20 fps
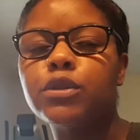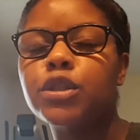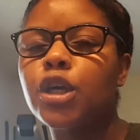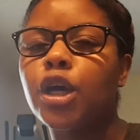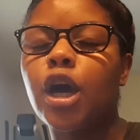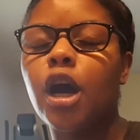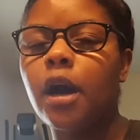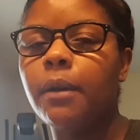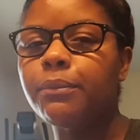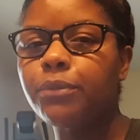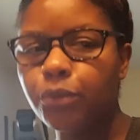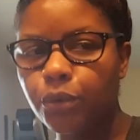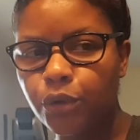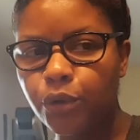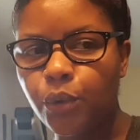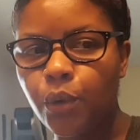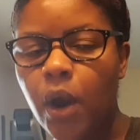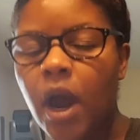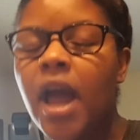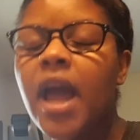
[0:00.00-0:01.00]
to come
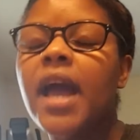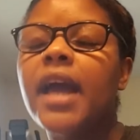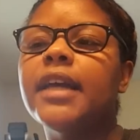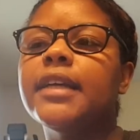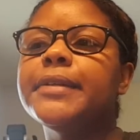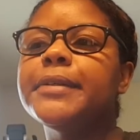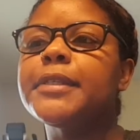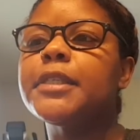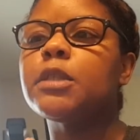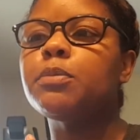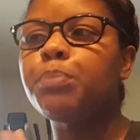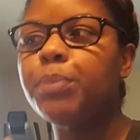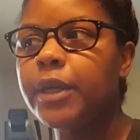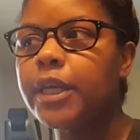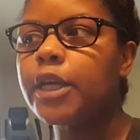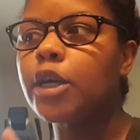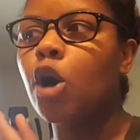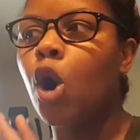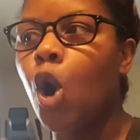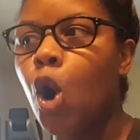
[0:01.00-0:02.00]
through and
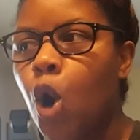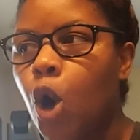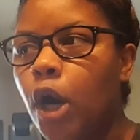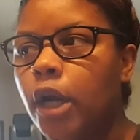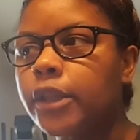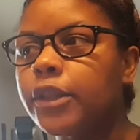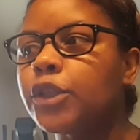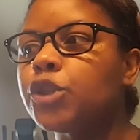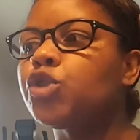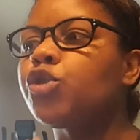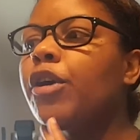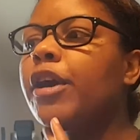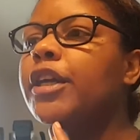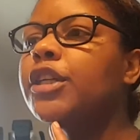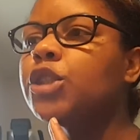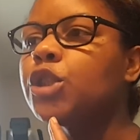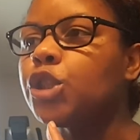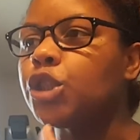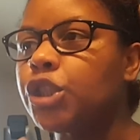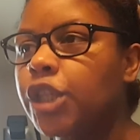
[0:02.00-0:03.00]
speak on the
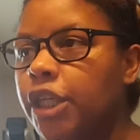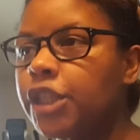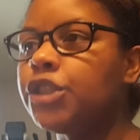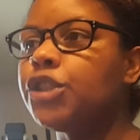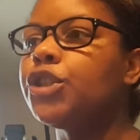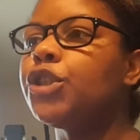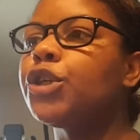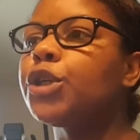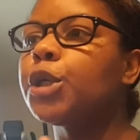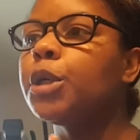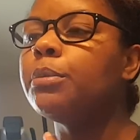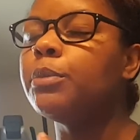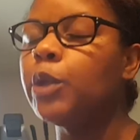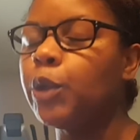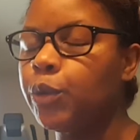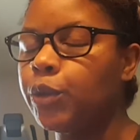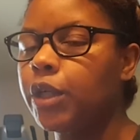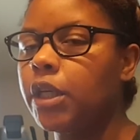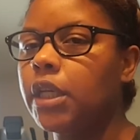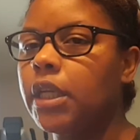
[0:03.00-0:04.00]
transgender
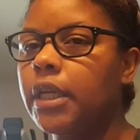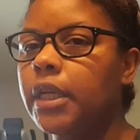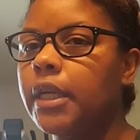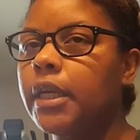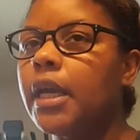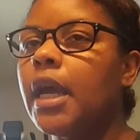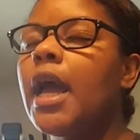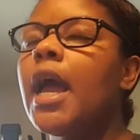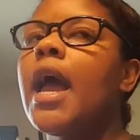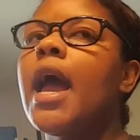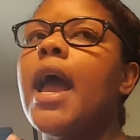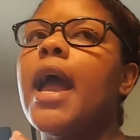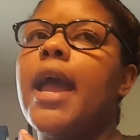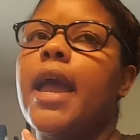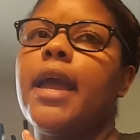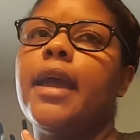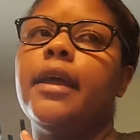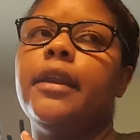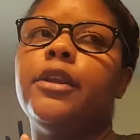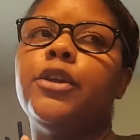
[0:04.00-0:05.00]
community
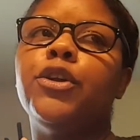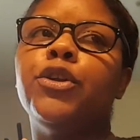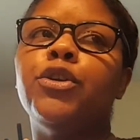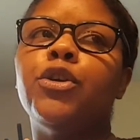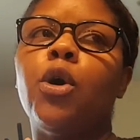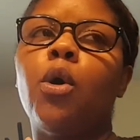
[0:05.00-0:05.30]
and,